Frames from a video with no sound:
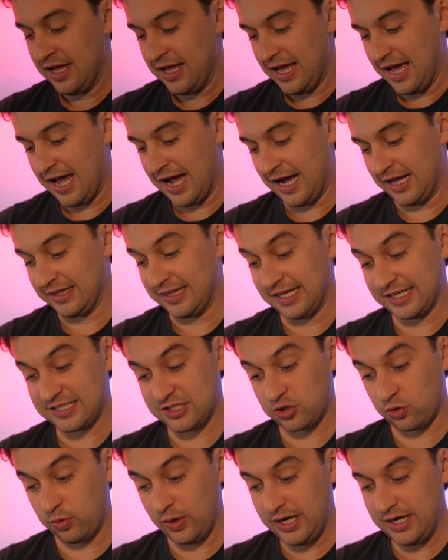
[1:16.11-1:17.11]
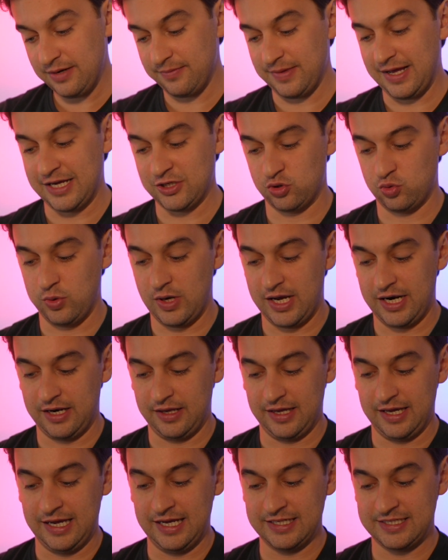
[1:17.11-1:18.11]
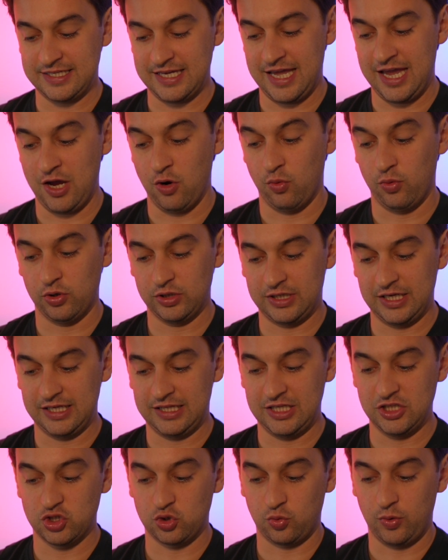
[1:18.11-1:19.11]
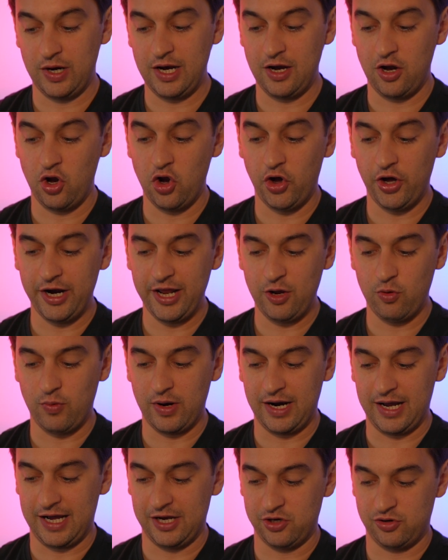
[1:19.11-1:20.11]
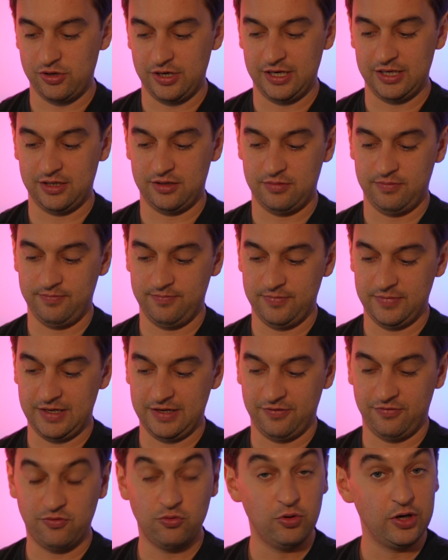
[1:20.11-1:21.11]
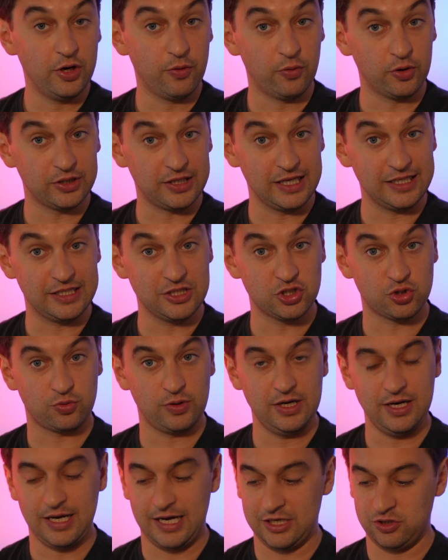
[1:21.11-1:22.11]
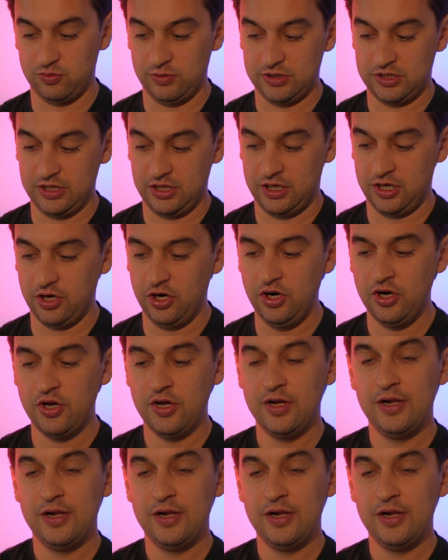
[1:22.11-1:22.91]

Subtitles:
The screen as well, it's a rotating screen, not a 100 fully rotating screen as we see here.